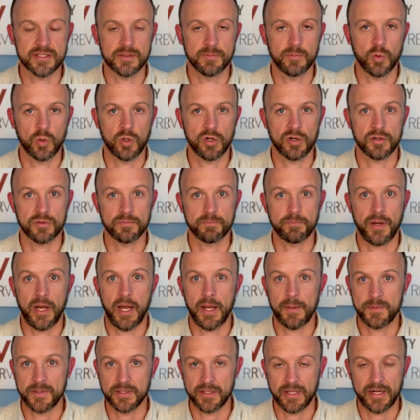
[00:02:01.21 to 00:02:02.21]
the more
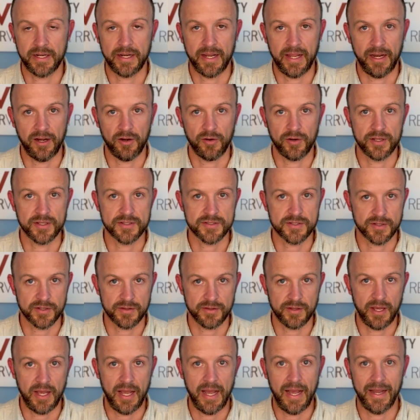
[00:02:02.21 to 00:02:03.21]
populated areas, or
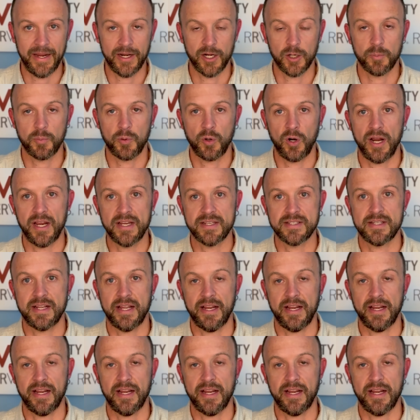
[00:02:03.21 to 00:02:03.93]
the higher priced